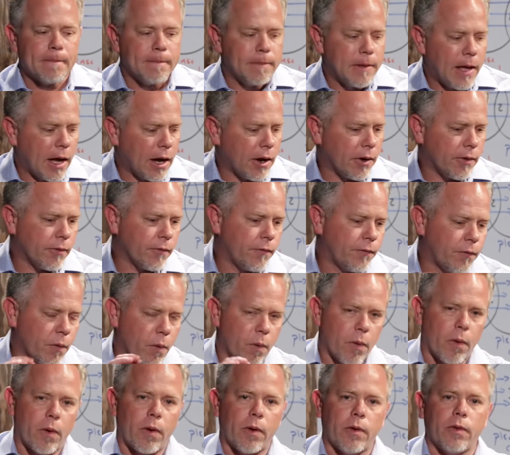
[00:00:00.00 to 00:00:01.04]
Now,
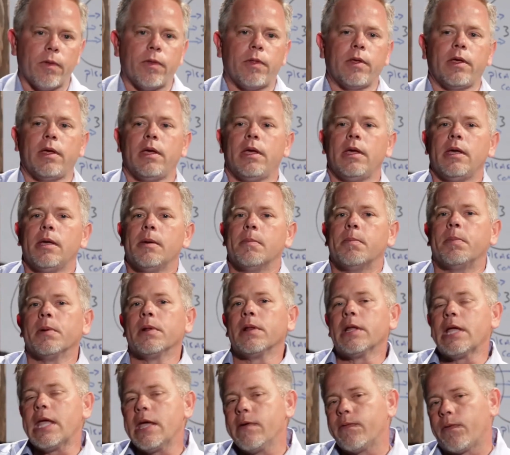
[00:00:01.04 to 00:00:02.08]
for the
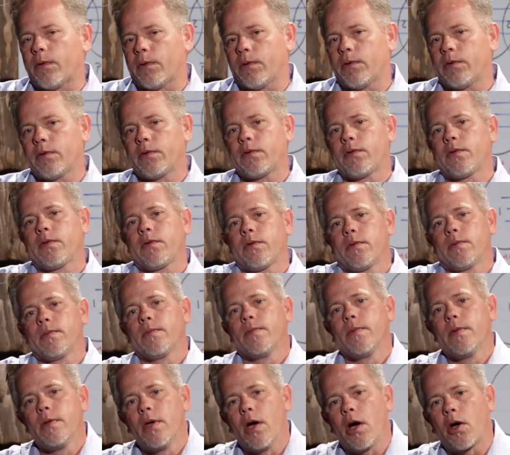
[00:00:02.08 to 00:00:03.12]
believers
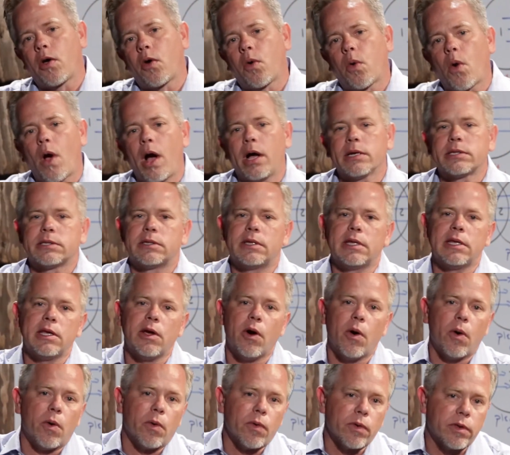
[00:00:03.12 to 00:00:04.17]
across the
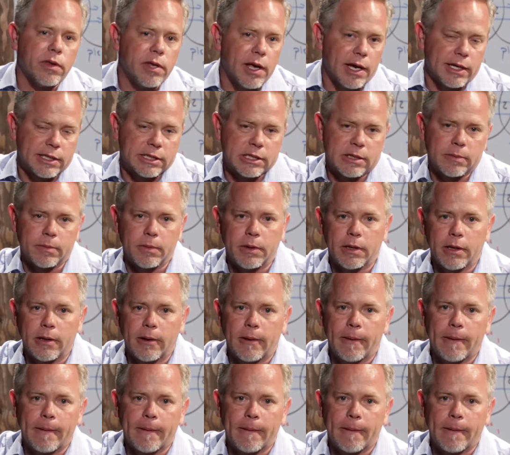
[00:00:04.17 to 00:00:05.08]
Old Testament,